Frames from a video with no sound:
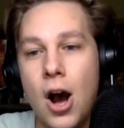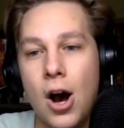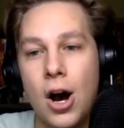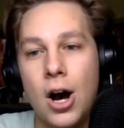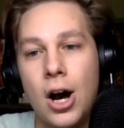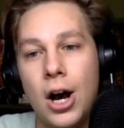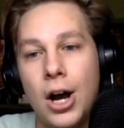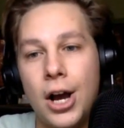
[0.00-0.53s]

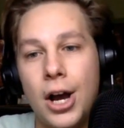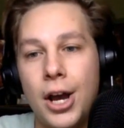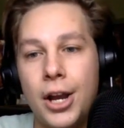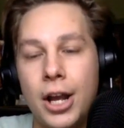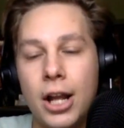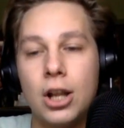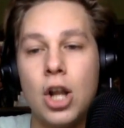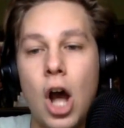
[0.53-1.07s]

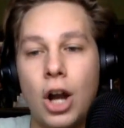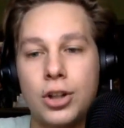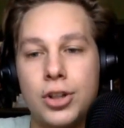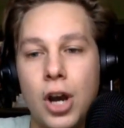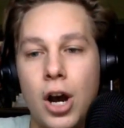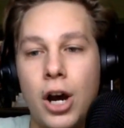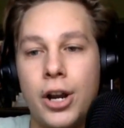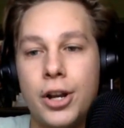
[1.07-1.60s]
on Locked
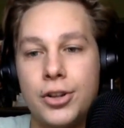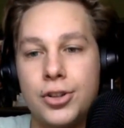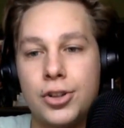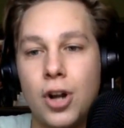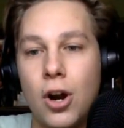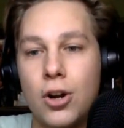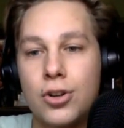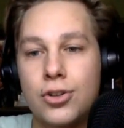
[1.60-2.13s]
On
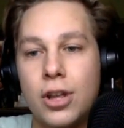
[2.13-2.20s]
Stars.